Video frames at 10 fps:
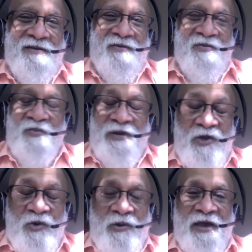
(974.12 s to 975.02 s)
When
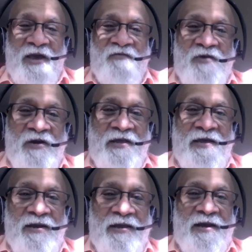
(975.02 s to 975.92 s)
you have a
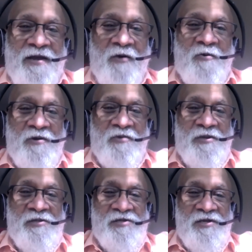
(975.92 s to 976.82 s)
real encounter
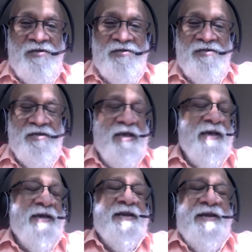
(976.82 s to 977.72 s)
with Jesus,
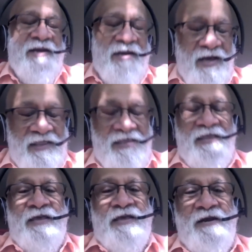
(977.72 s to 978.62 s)

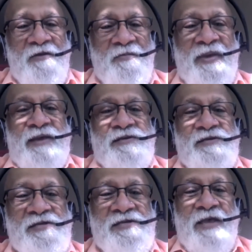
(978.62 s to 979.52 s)
nothing remains
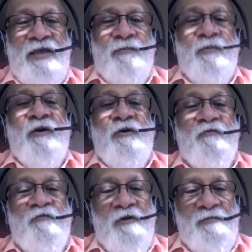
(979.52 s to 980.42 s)
the same
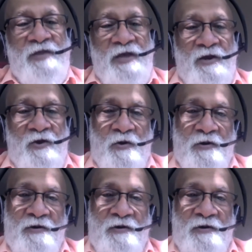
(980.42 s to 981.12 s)
from then on.